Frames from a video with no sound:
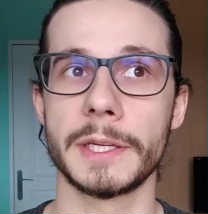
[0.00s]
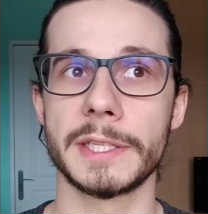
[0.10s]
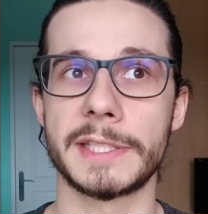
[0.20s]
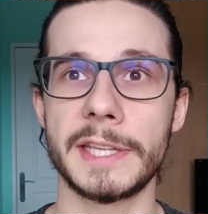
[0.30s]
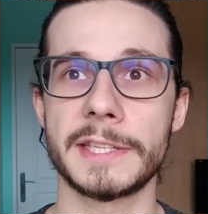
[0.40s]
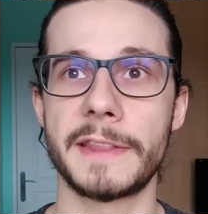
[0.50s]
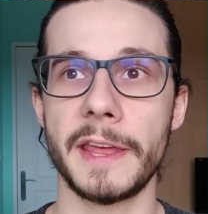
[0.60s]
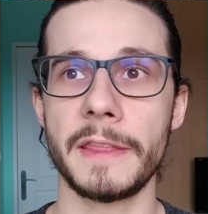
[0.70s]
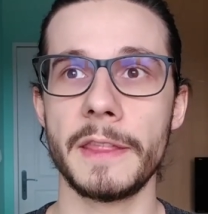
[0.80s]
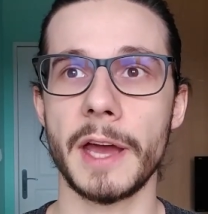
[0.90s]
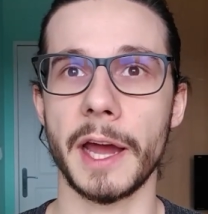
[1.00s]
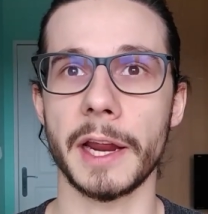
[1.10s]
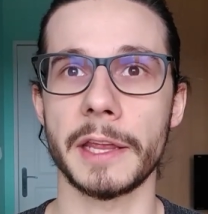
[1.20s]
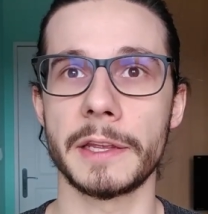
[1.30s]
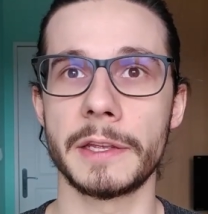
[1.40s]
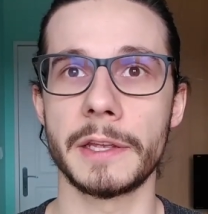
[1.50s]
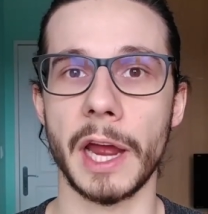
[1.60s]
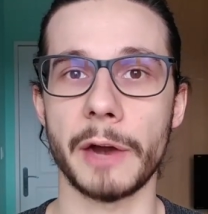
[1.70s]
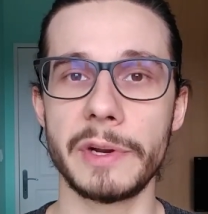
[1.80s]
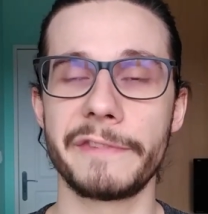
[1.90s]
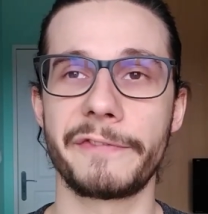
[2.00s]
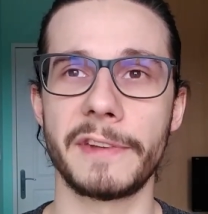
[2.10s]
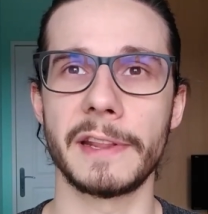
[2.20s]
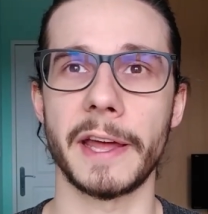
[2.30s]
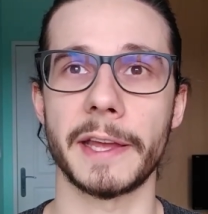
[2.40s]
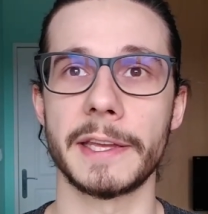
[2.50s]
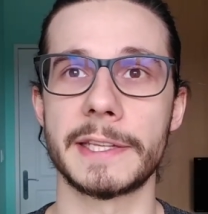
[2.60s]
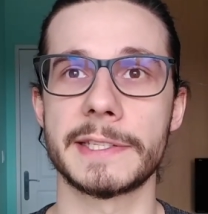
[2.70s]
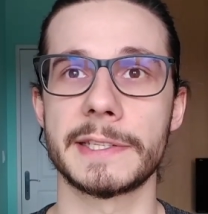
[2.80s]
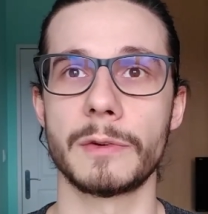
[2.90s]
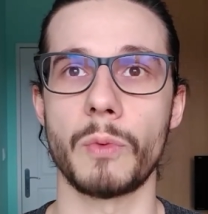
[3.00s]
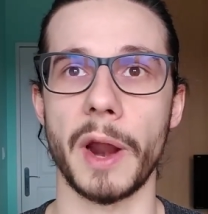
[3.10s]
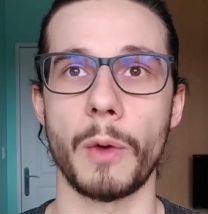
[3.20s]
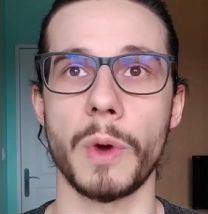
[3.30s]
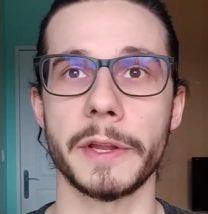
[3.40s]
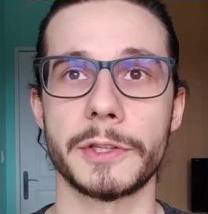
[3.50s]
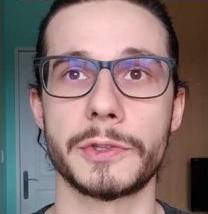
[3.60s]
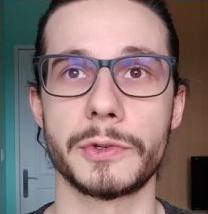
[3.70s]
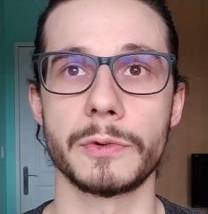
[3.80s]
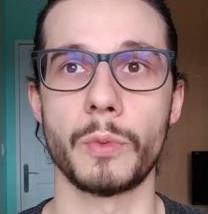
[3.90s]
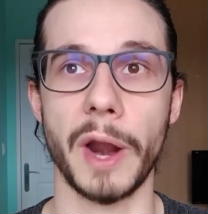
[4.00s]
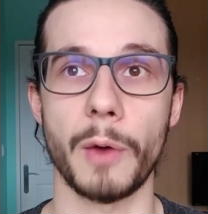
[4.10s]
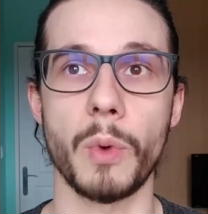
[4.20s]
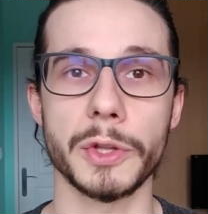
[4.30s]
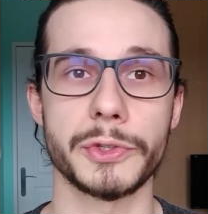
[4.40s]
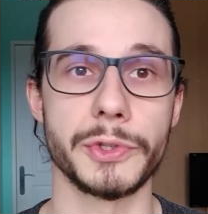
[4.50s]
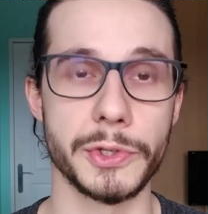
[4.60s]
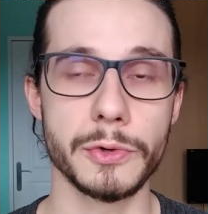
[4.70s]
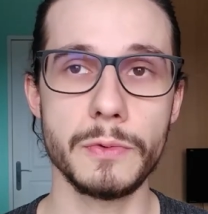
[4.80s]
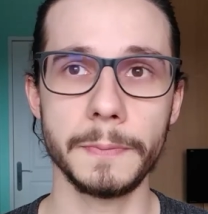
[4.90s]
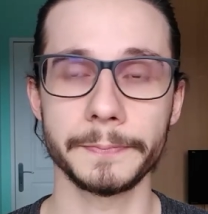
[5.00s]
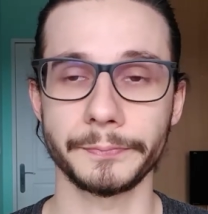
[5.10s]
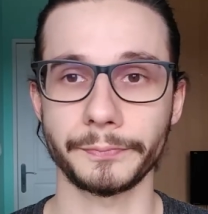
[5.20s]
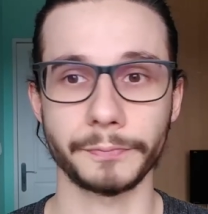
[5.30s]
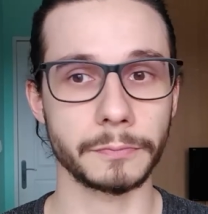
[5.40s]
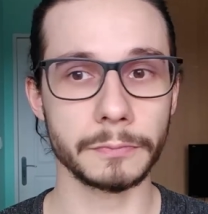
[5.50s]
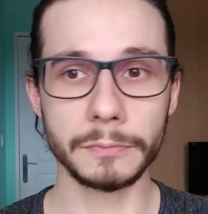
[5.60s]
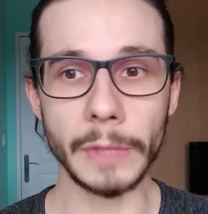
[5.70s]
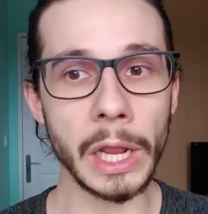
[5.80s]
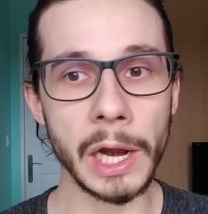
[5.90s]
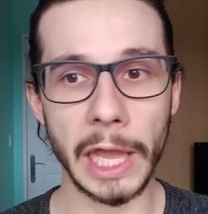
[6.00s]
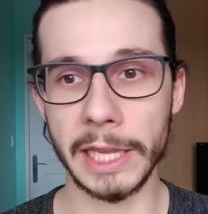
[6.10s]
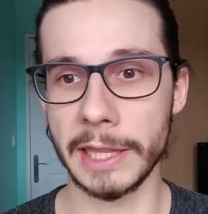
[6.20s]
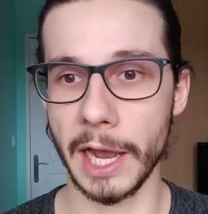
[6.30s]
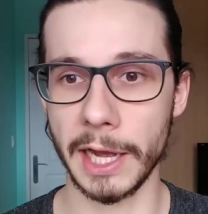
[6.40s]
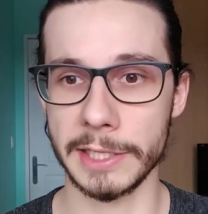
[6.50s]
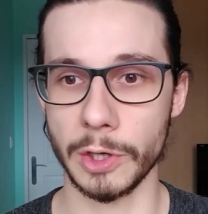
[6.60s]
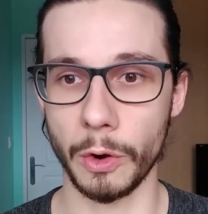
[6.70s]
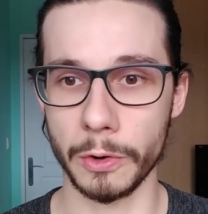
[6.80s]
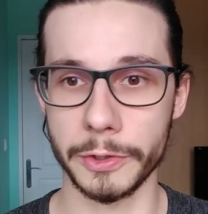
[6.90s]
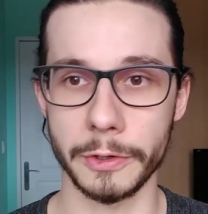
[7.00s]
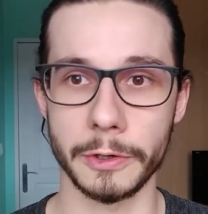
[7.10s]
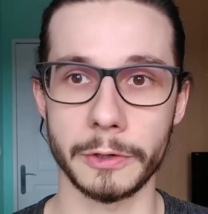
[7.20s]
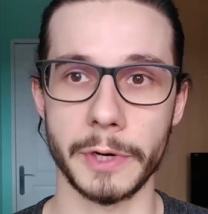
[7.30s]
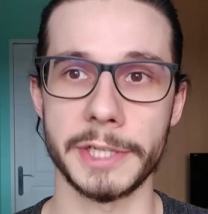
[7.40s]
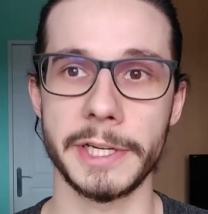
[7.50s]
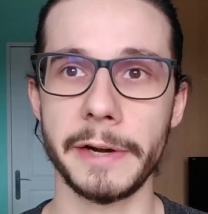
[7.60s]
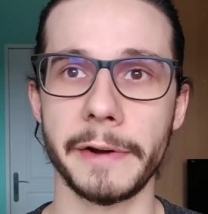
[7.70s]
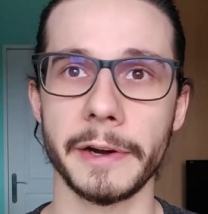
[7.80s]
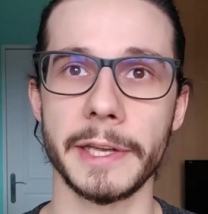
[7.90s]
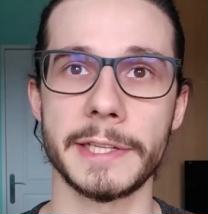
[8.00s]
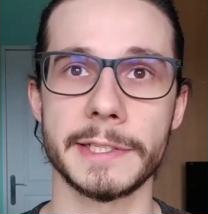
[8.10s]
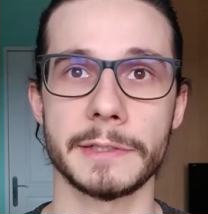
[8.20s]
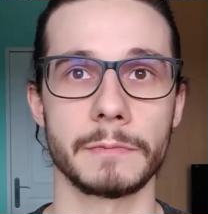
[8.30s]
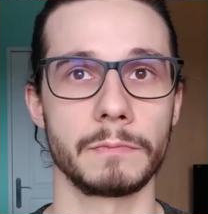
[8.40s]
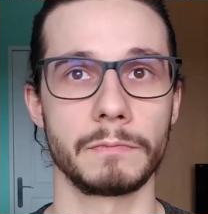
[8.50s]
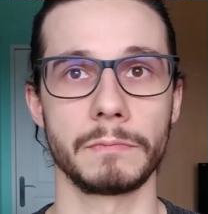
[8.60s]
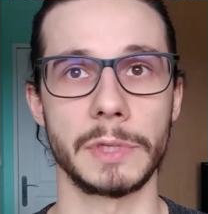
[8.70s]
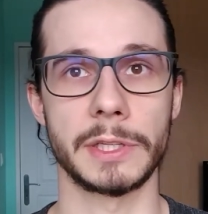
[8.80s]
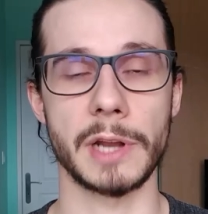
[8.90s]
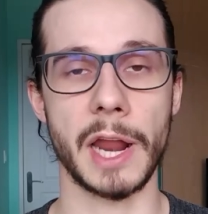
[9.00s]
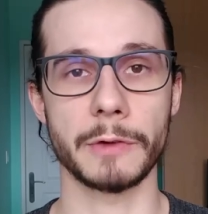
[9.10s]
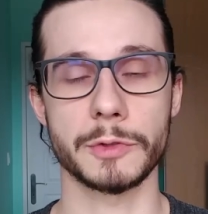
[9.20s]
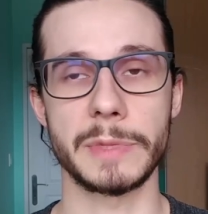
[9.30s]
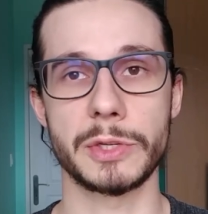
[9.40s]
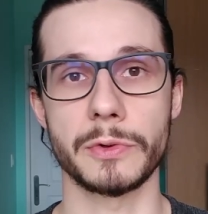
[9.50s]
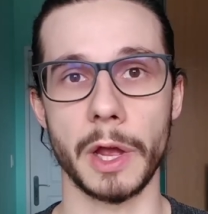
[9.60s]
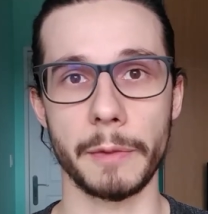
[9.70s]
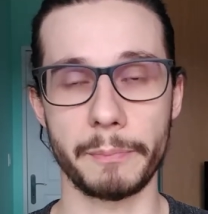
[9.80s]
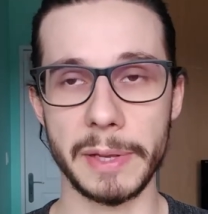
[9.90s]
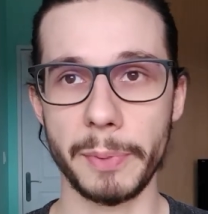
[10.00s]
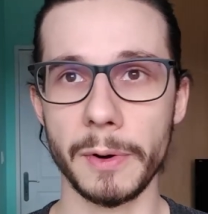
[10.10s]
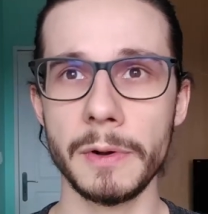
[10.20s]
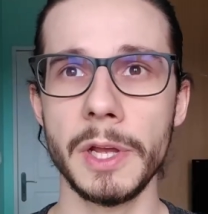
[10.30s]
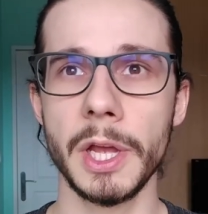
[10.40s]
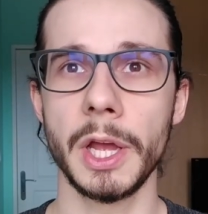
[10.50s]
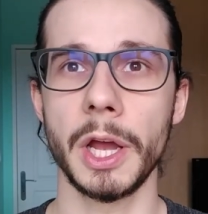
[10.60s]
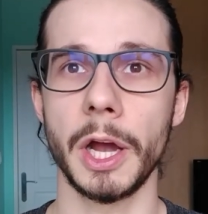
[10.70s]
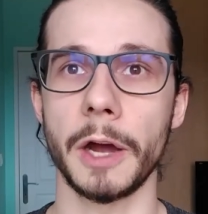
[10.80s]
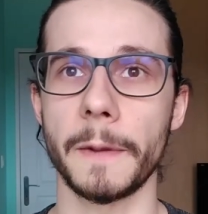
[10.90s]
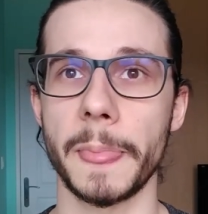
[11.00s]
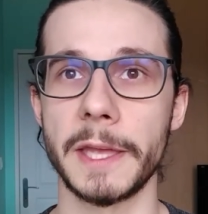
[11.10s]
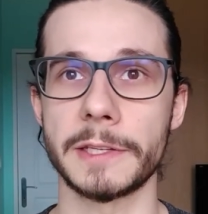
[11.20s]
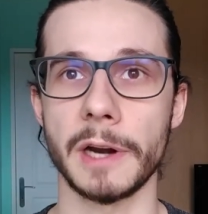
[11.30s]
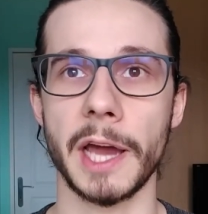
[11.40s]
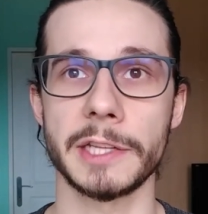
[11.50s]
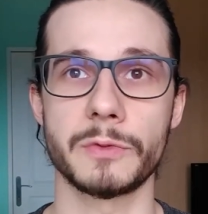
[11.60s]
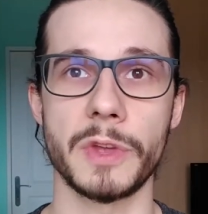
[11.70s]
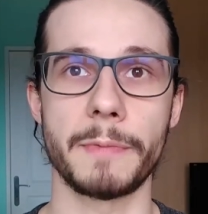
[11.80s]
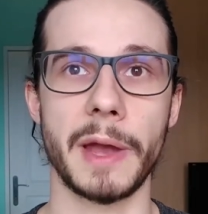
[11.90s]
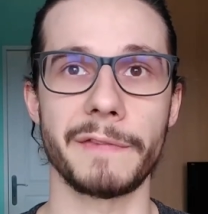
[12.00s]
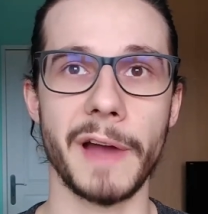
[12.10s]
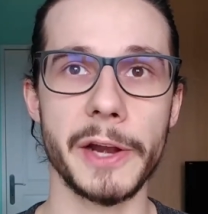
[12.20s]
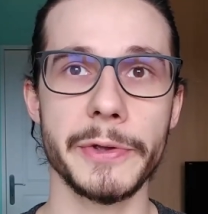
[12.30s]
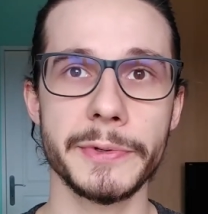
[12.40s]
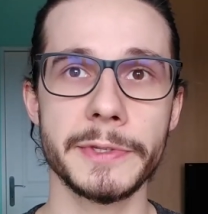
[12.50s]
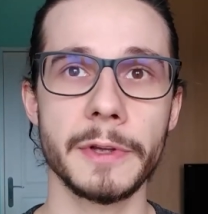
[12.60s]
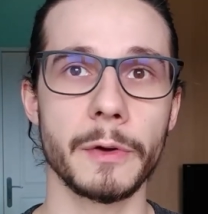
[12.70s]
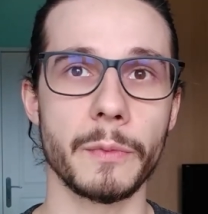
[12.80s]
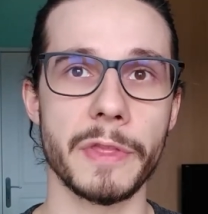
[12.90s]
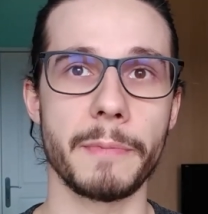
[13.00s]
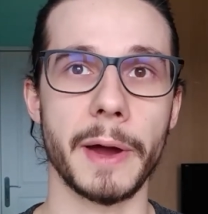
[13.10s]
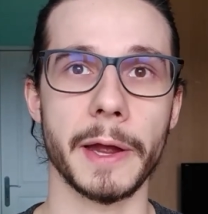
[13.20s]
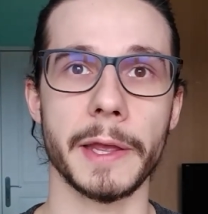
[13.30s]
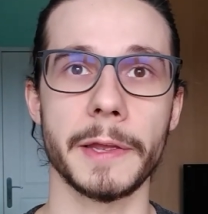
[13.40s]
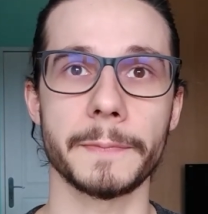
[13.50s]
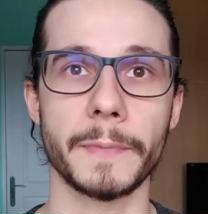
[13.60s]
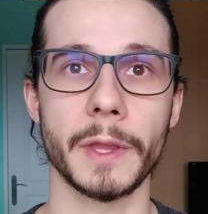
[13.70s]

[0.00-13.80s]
since then, I really feel like it's what I want to do. Like, it has all the criteria. It allows me to help people. It aligns with my values, with my